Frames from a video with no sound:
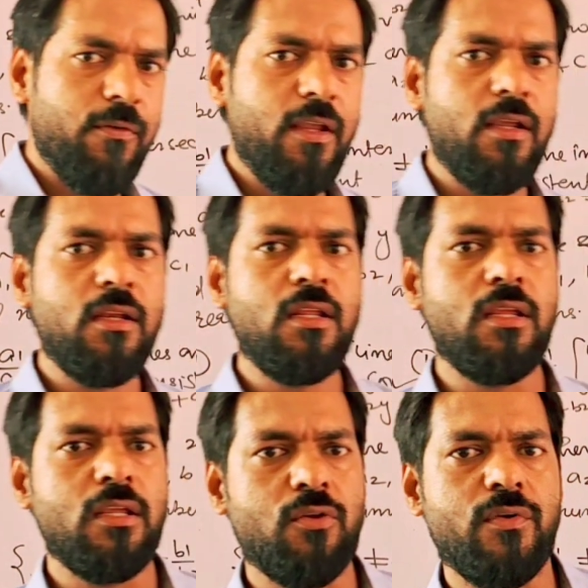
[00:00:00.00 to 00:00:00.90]
if
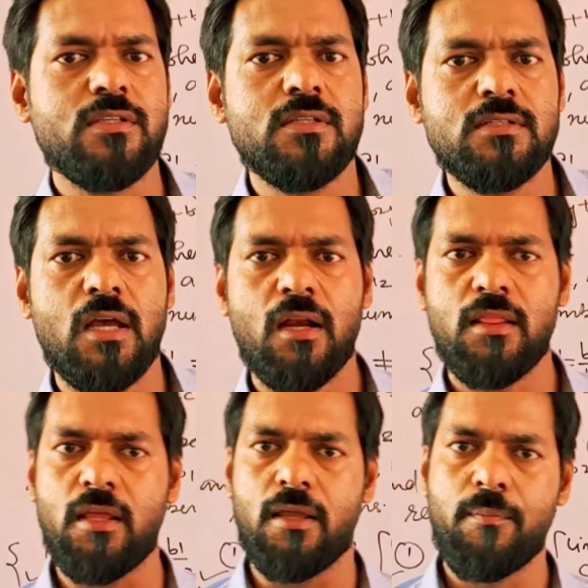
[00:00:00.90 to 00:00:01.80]
any equations
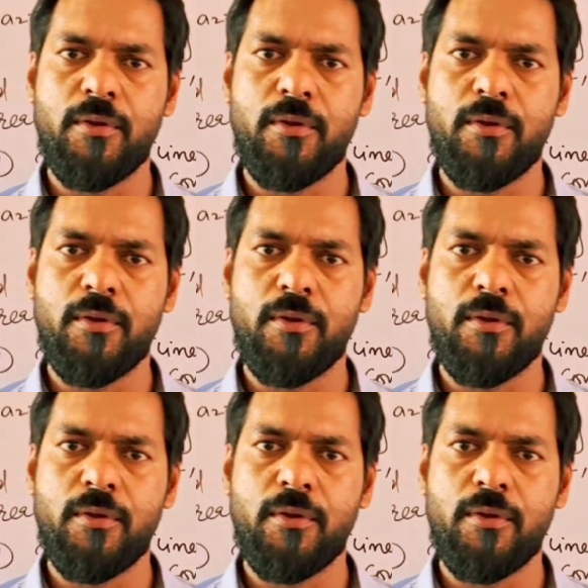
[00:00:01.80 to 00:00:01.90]
are there,